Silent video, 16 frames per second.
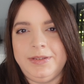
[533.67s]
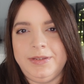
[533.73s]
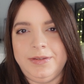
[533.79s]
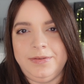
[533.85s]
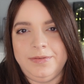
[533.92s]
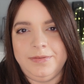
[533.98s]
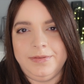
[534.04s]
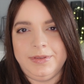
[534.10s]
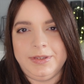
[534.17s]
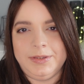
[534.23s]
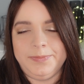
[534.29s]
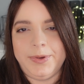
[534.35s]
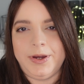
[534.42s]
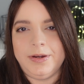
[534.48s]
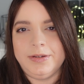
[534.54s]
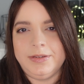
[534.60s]
to this
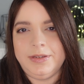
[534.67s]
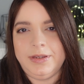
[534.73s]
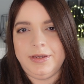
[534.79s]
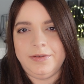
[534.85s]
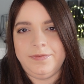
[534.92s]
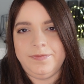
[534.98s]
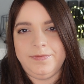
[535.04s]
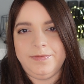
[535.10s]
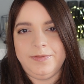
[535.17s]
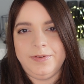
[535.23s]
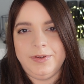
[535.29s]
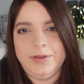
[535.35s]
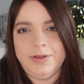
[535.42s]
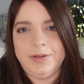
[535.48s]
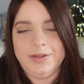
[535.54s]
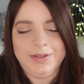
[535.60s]
box if
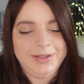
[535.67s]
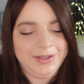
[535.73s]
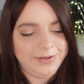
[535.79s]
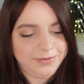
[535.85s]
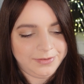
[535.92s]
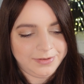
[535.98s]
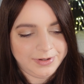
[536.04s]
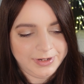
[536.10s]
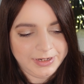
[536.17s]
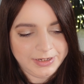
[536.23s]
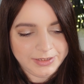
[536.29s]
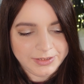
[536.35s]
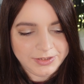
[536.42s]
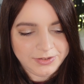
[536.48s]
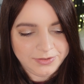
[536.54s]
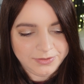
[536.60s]
you're
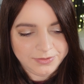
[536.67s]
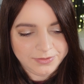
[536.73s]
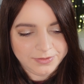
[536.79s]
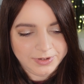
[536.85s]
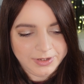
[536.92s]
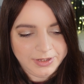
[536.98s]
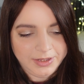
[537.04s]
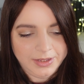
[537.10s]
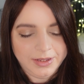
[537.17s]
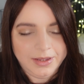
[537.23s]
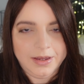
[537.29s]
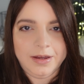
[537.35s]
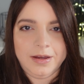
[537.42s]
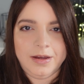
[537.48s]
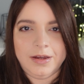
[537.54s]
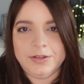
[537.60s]
into
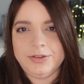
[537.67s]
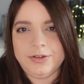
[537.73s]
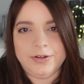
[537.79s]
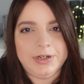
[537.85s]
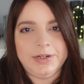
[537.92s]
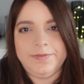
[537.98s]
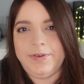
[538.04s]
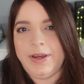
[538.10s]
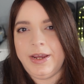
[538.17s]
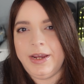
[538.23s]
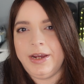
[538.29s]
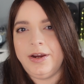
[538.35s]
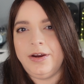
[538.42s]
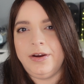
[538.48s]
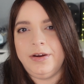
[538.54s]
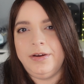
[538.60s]
alternative
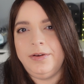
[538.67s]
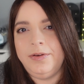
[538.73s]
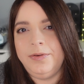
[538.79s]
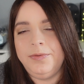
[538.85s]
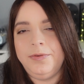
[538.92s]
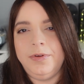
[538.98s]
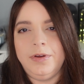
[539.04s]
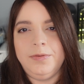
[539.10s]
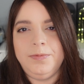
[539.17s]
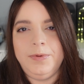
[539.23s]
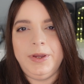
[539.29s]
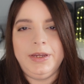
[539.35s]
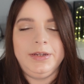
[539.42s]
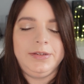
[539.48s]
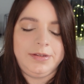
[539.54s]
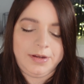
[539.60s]
hair,
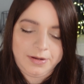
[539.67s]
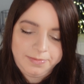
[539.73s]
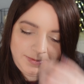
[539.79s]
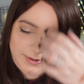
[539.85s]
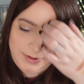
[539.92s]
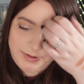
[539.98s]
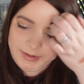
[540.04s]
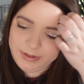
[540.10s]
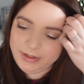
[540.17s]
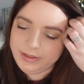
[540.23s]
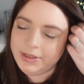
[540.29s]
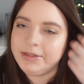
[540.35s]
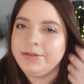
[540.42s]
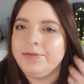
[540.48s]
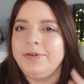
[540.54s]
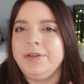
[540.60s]
wigs, toppers,
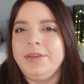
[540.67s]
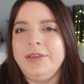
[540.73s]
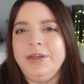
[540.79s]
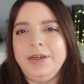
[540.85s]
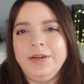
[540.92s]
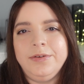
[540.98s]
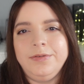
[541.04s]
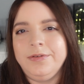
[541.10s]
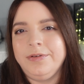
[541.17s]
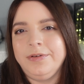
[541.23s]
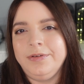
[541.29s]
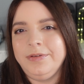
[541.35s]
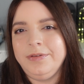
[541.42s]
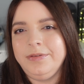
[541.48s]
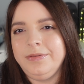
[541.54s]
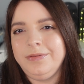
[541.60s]
that sort of thing, or
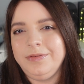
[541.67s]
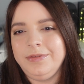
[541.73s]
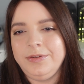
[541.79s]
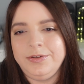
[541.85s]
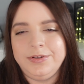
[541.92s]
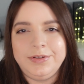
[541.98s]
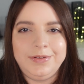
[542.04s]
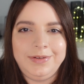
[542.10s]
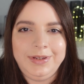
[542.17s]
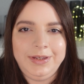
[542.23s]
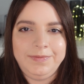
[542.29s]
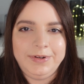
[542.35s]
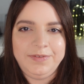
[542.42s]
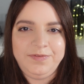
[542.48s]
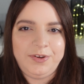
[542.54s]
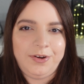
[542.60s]
just
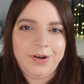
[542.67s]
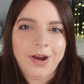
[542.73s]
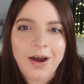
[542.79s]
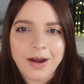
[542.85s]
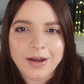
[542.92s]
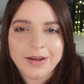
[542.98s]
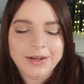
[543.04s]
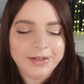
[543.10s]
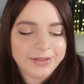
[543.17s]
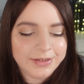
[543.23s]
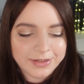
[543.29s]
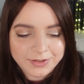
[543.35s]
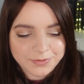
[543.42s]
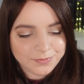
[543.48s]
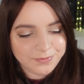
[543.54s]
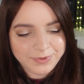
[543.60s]
even if you're not.
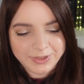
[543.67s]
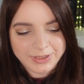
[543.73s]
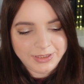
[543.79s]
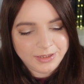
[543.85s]
It's a really